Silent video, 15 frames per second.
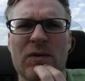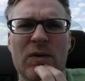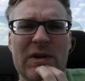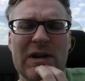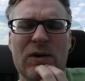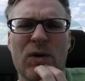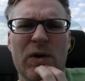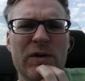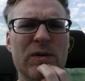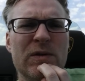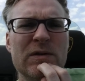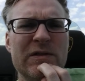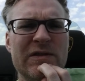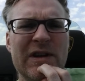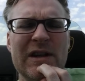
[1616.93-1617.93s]
or the coin
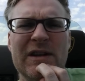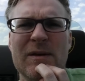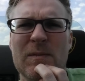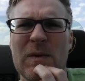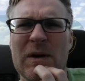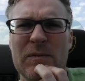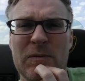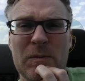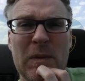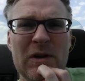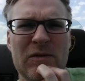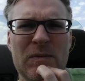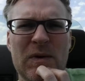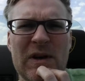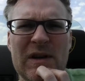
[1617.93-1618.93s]
holders getting
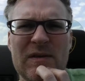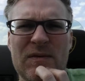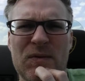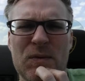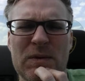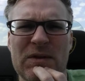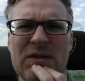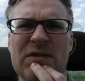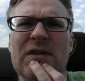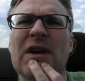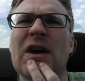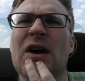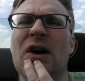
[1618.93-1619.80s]
much more influence